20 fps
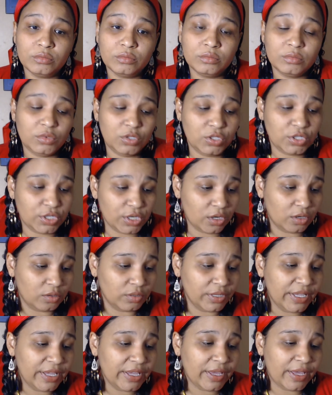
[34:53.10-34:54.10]
you know,
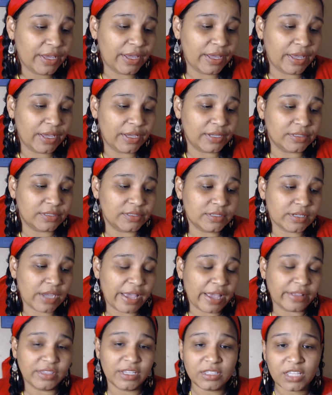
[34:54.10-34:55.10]
and I
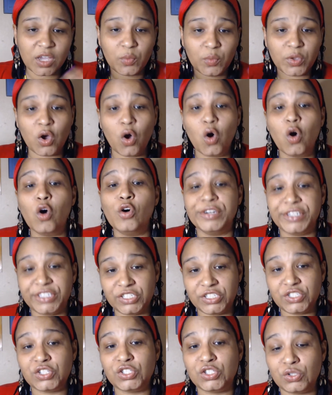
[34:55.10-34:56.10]
think that we all need
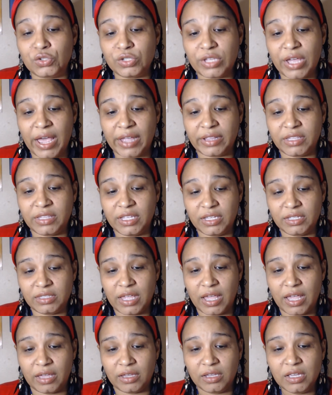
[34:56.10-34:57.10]
to do that. I think
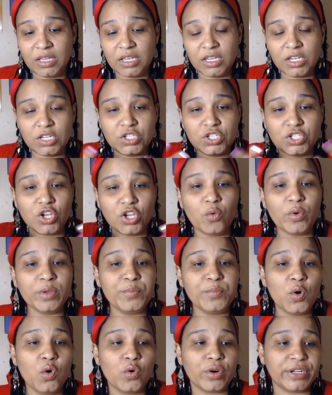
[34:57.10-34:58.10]
that it's so
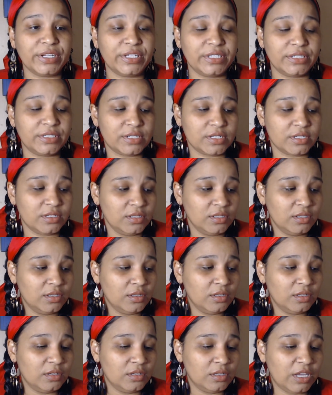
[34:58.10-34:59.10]
important
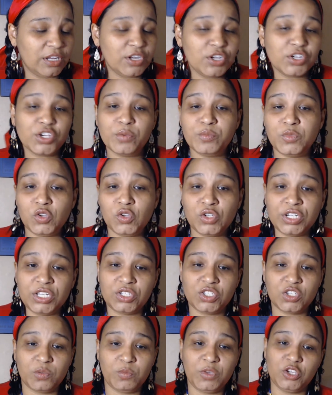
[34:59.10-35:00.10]
in a community
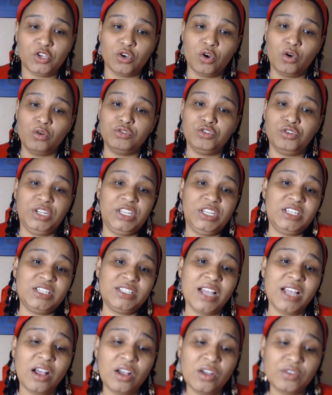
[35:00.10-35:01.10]
to be your own unique
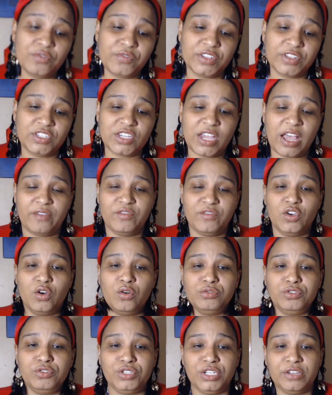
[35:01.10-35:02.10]
self and to have your
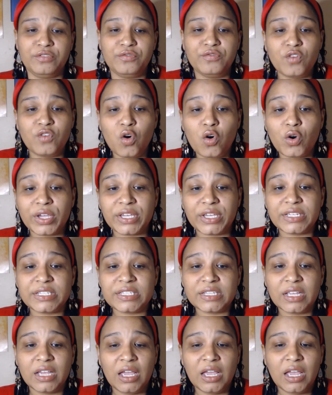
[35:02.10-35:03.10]
own unique voice
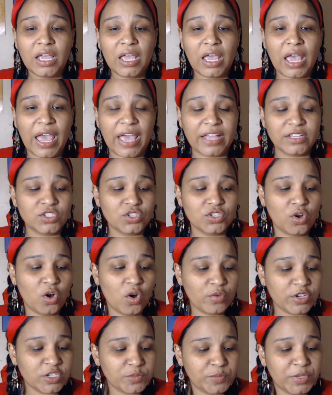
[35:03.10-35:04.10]
and to
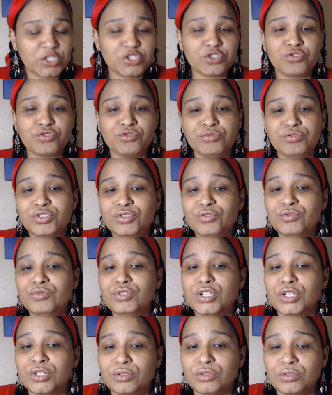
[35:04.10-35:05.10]
always be true to
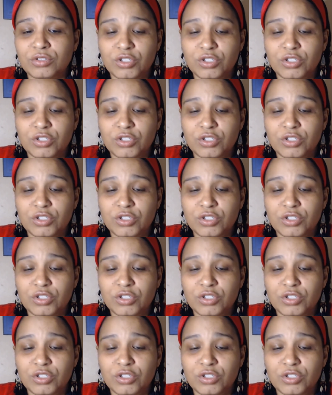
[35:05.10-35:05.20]
you. You